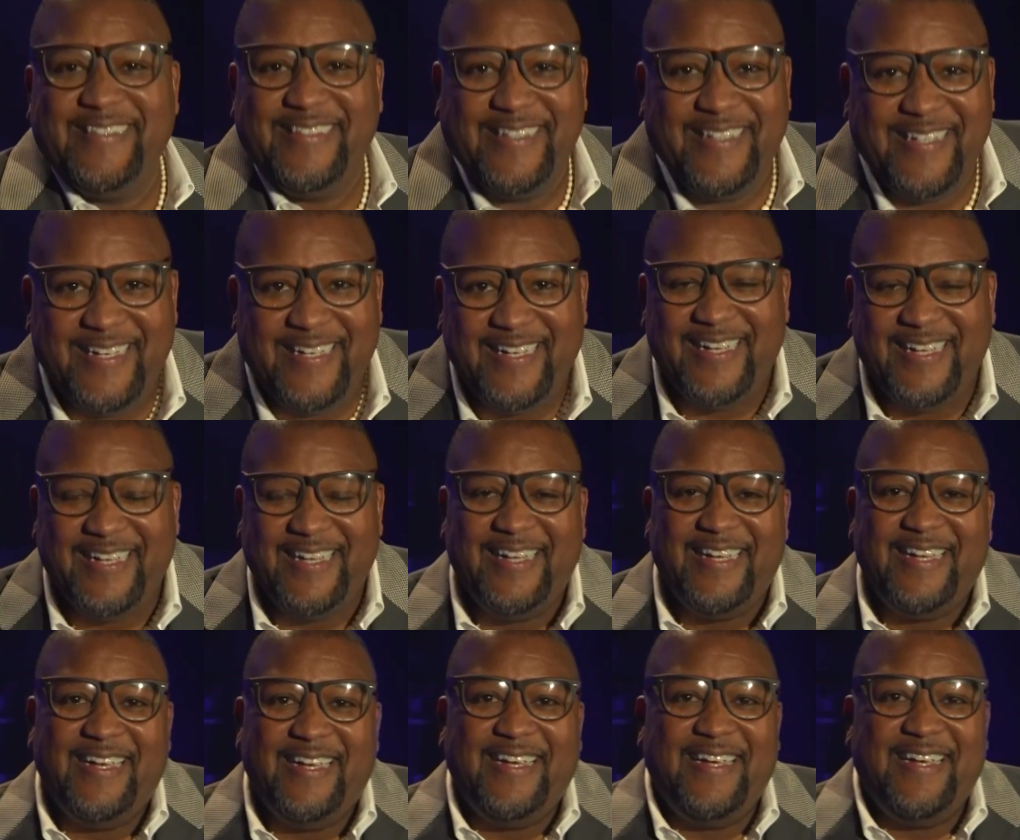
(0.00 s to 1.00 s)

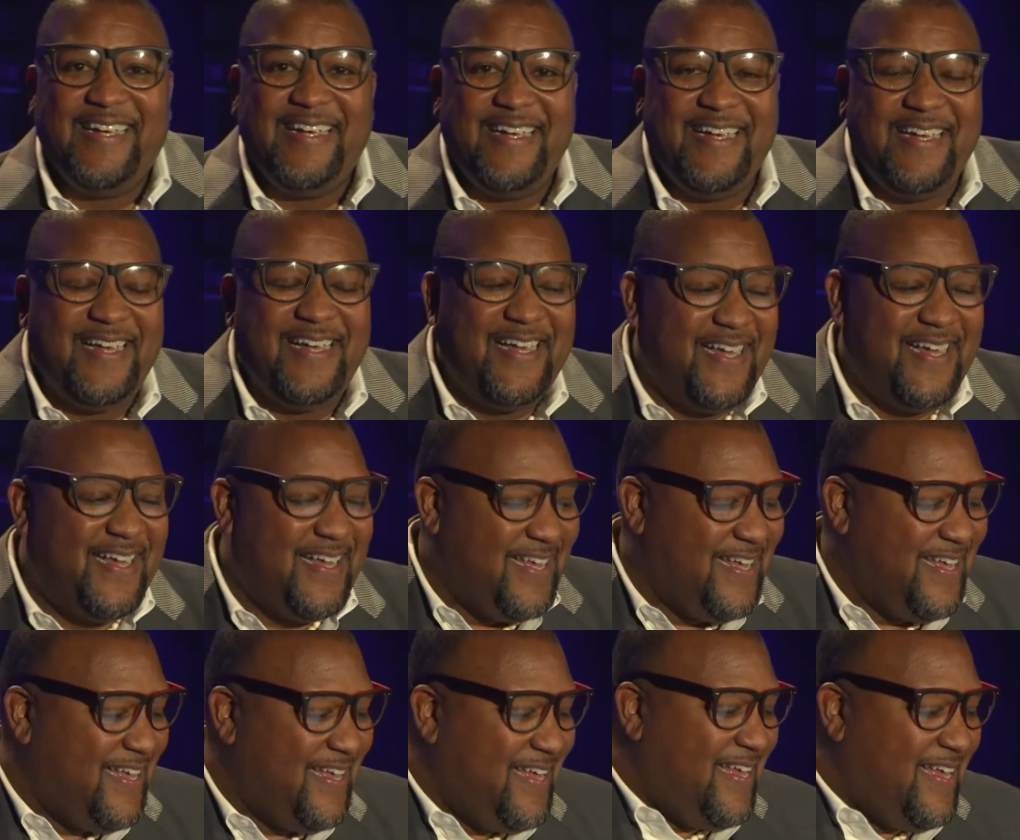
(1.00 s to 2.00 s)

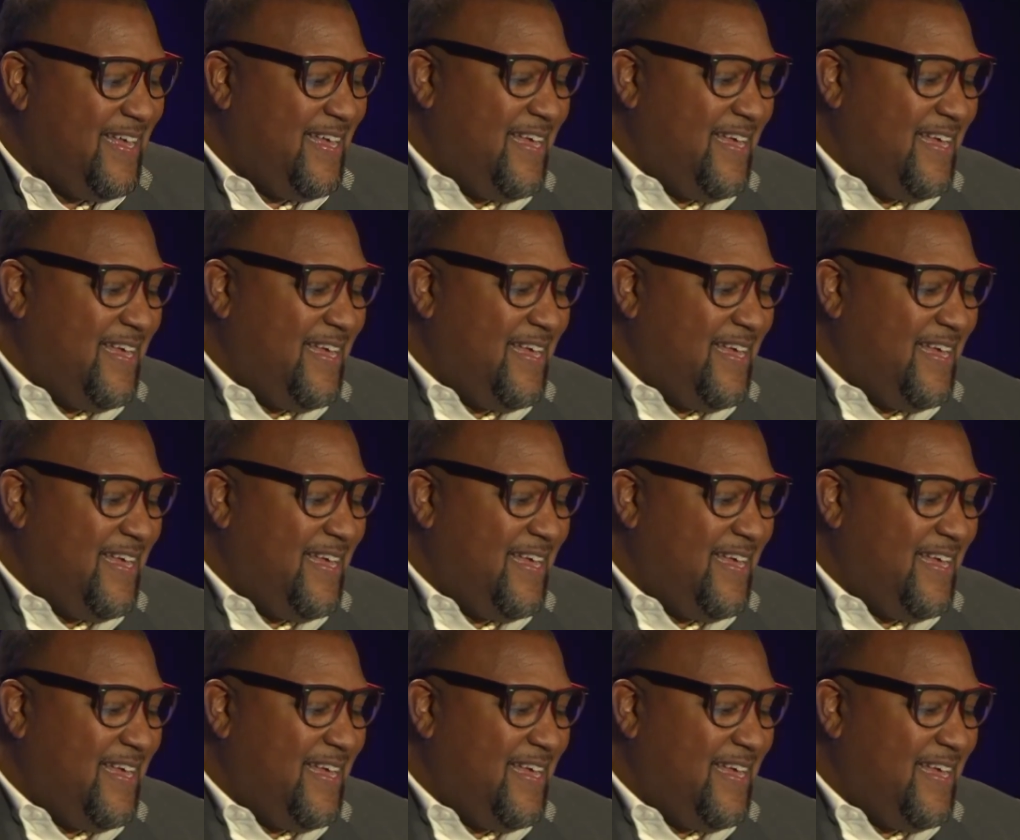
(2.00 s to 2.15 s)
No one is speaking in this clip.